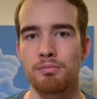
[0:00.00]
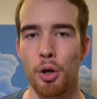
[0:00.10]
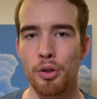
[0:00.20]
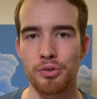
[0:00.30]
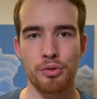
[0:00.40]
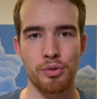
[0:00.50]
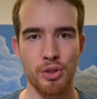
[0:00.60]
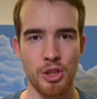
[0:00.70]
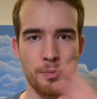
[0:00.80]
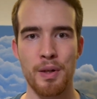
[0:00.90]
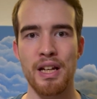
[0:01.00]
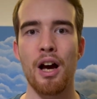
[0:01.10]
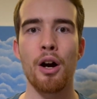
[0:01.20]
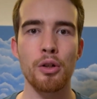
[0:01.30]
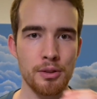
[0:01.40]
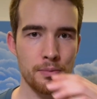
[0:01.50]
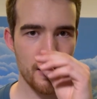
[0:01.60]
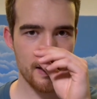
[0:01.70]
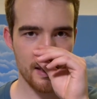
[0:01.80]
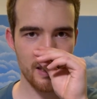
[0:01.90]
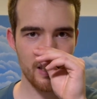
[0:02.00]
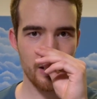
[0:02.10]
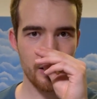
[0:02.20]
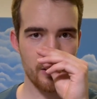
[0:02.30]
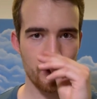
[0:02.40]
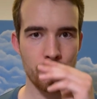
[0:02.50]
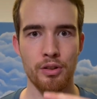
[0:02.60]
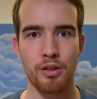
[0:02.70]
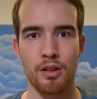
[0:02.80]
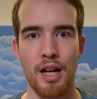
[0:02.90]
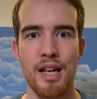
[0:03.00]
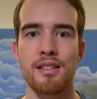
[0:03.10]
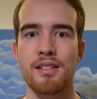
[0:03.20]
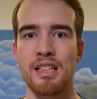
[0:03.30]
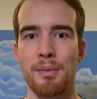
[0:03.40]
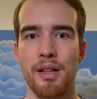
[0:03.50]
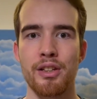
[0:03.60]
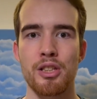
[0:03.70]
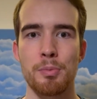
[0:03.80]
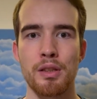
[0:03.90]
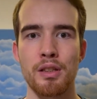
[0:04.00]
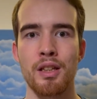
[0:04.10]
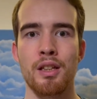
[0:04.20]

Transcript: also to spread out basically your assets under management